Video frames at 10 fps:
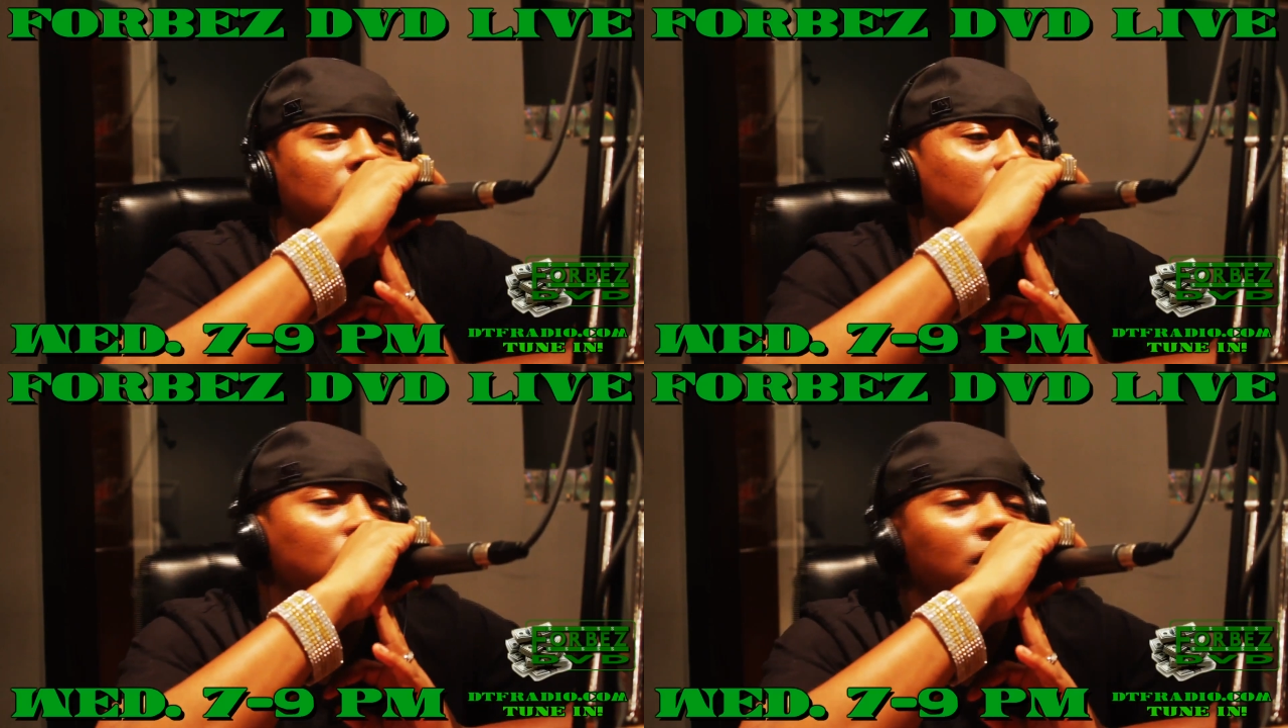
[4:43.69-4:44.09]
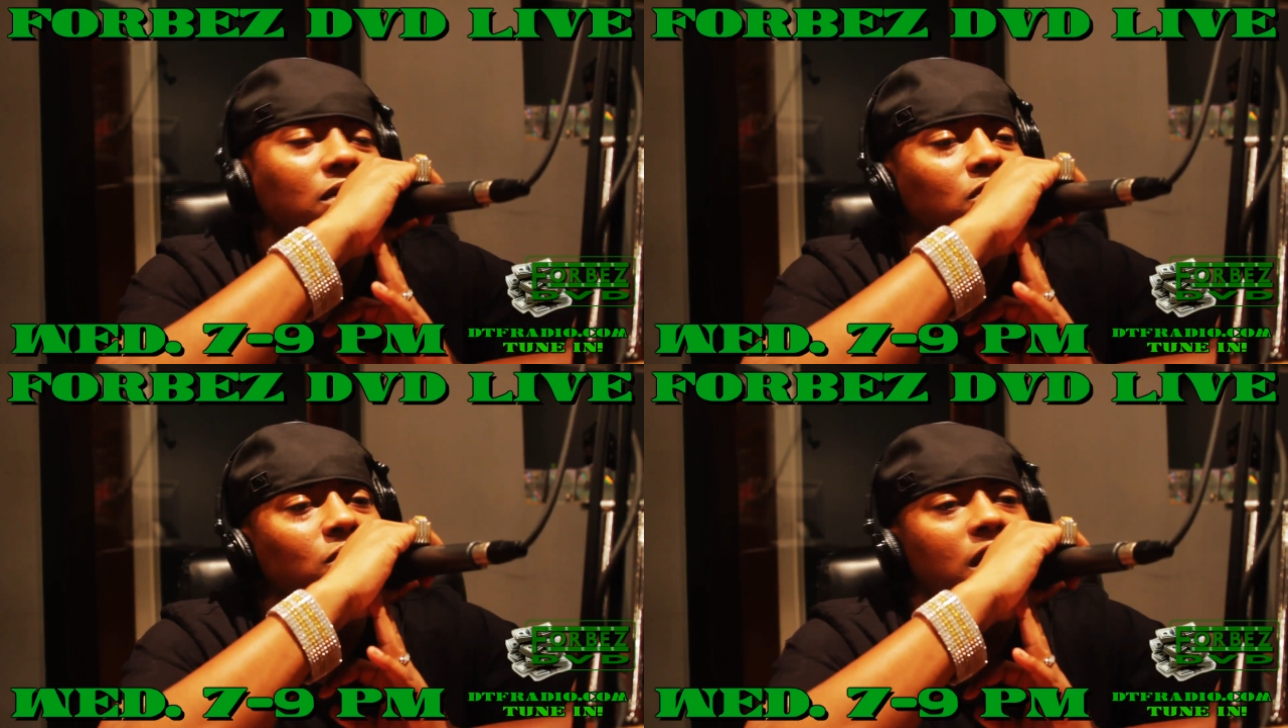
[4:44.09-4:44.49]
I
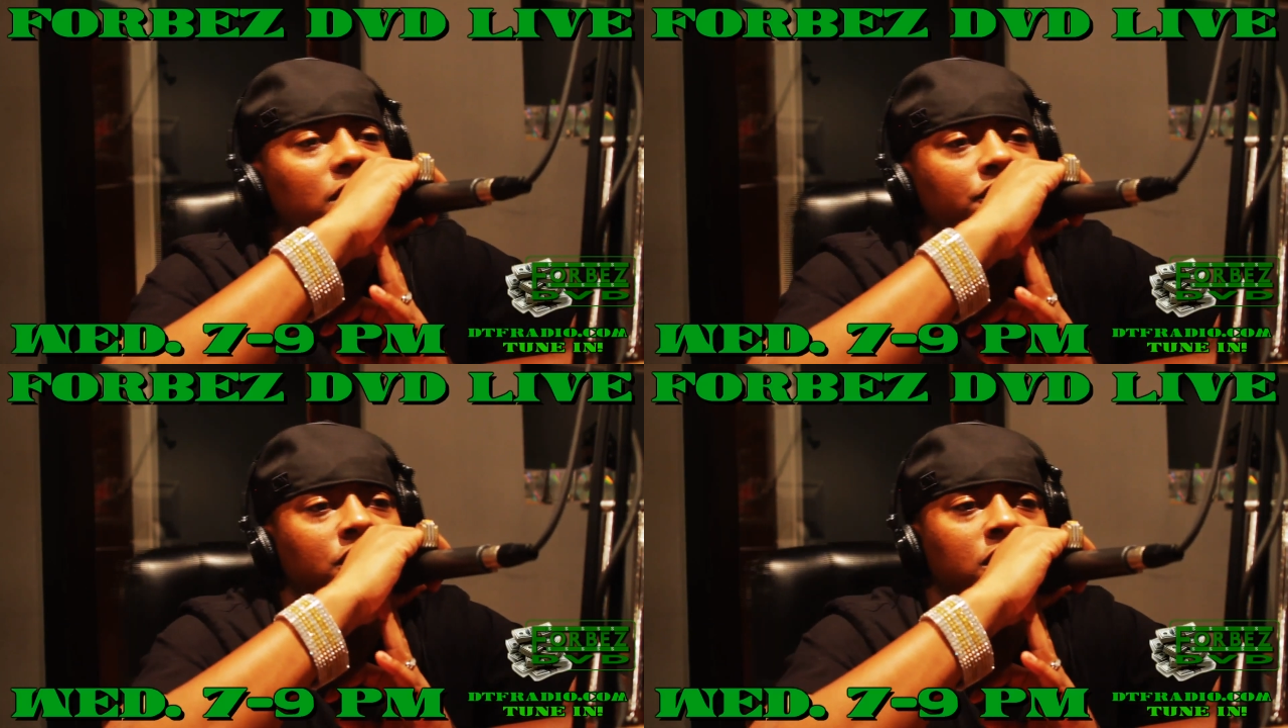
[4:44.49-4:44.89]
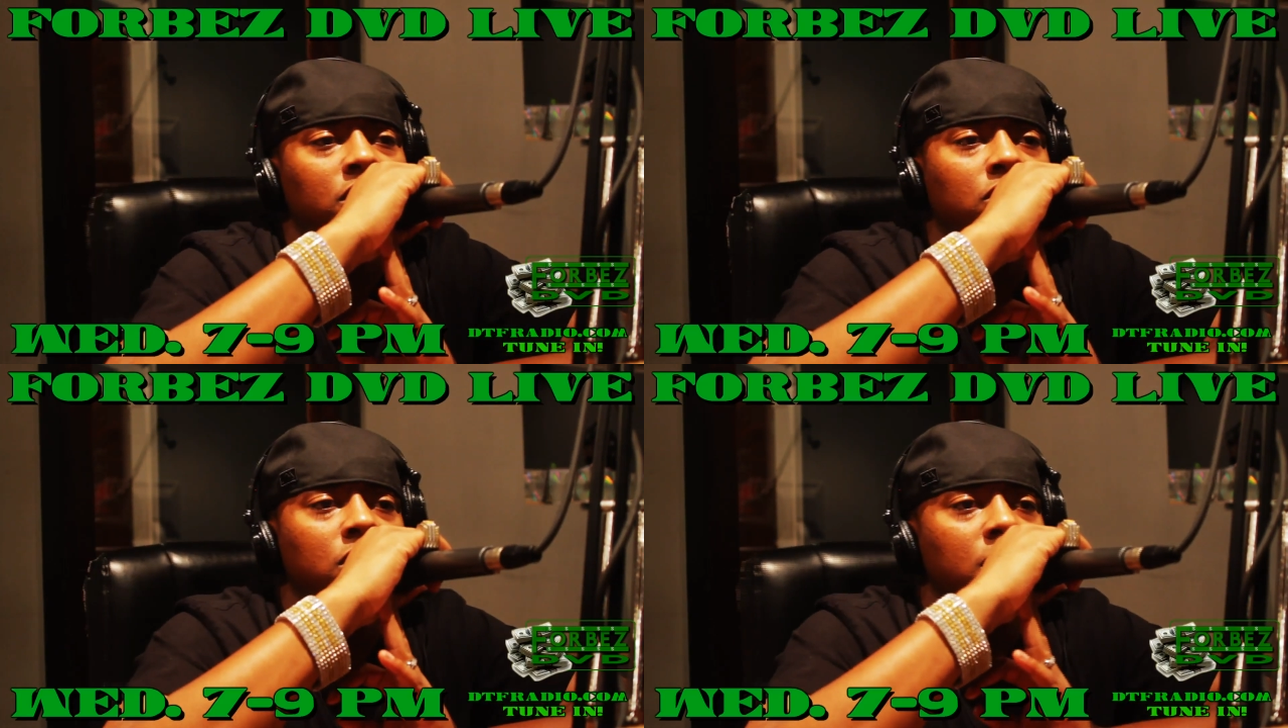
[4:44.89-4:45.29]
don't know how this shit
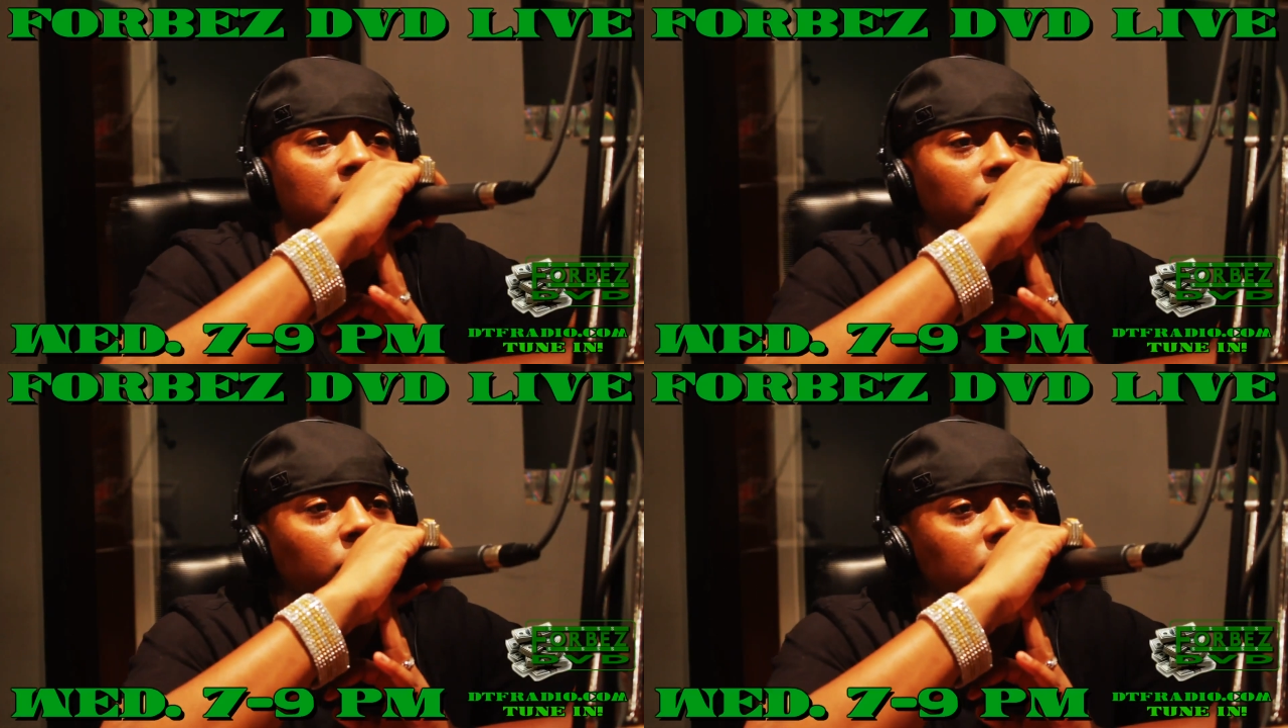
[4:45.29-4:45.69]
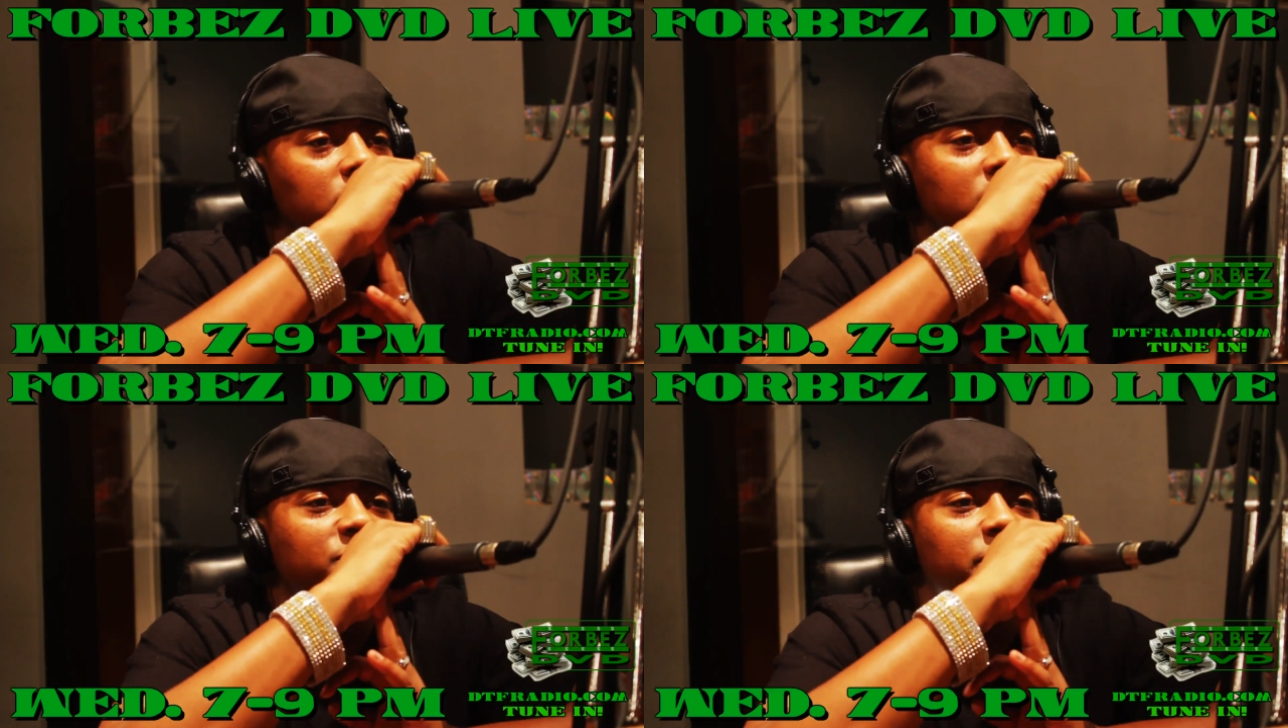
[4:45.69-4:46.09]
go. It would have
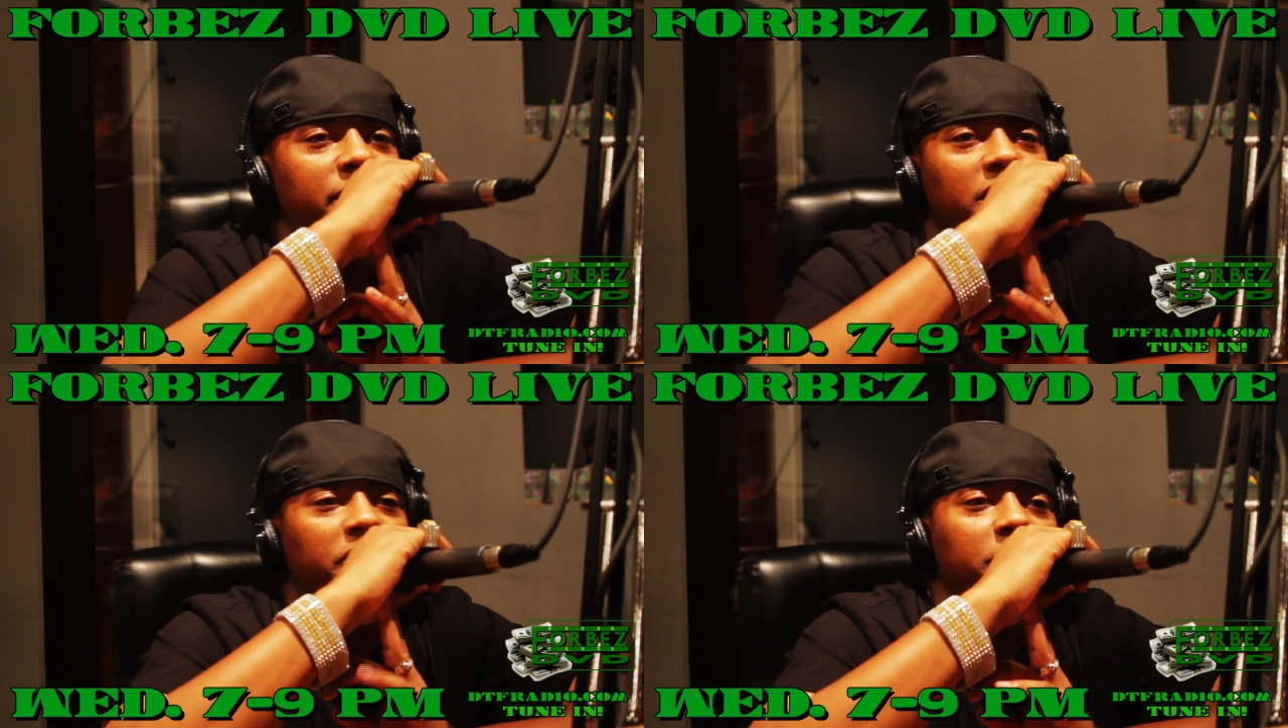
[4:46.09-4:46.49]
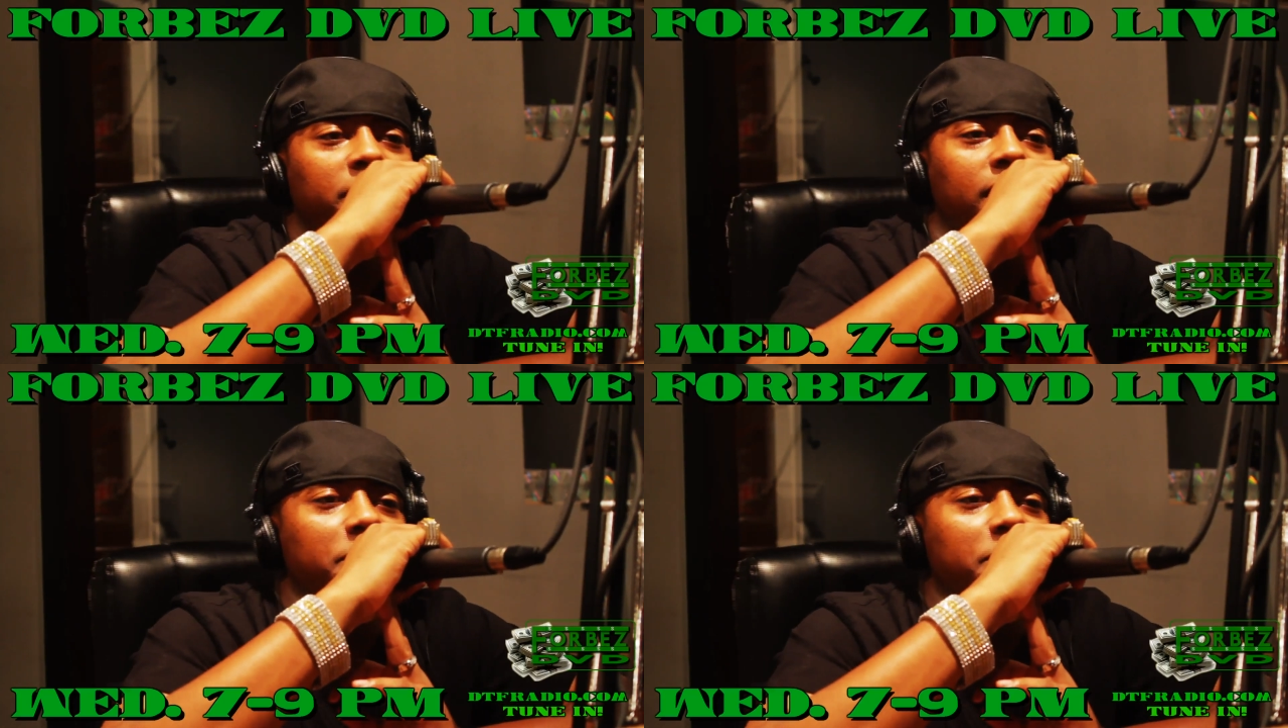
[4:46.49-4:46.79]
just been better for me.